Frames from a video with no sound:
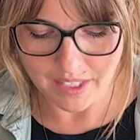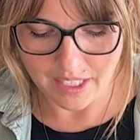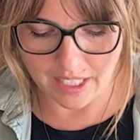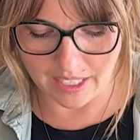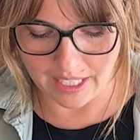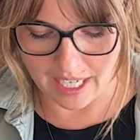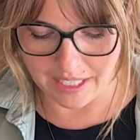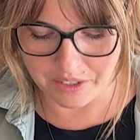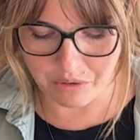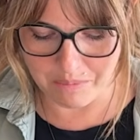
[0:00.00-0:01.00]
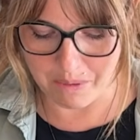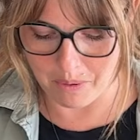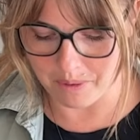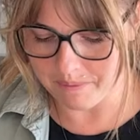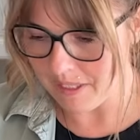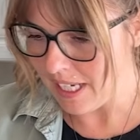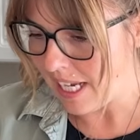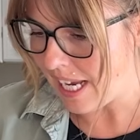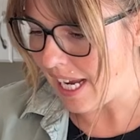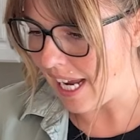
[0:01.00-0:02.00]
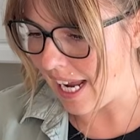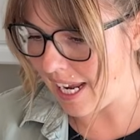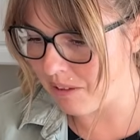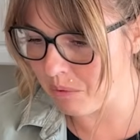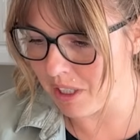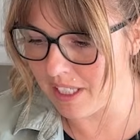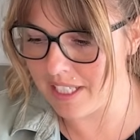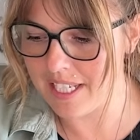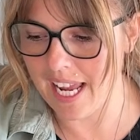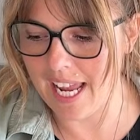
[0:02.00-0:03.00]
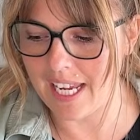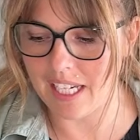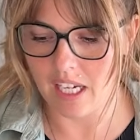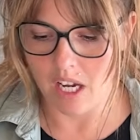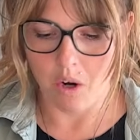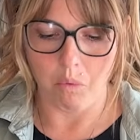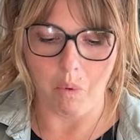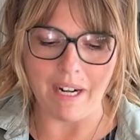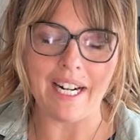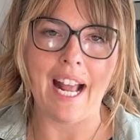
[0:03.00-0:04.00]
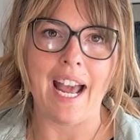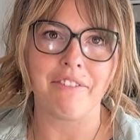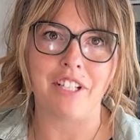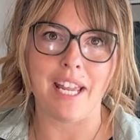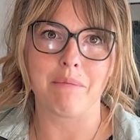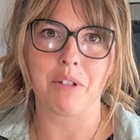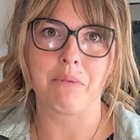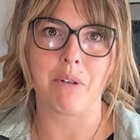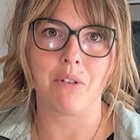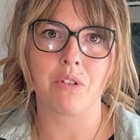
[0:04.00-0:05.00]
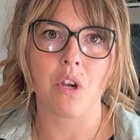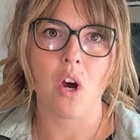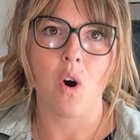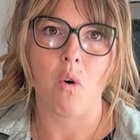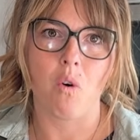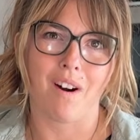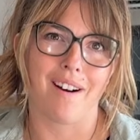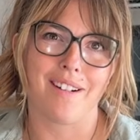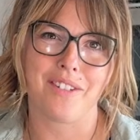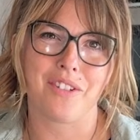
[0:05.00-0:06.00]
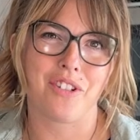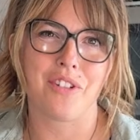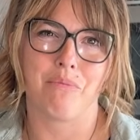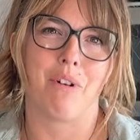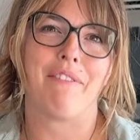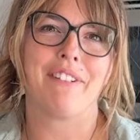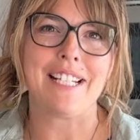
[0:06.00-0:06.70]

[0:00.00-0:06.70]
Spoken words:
and add it to a bowl. And we're gonna take 1.5 tablespoons or just roughly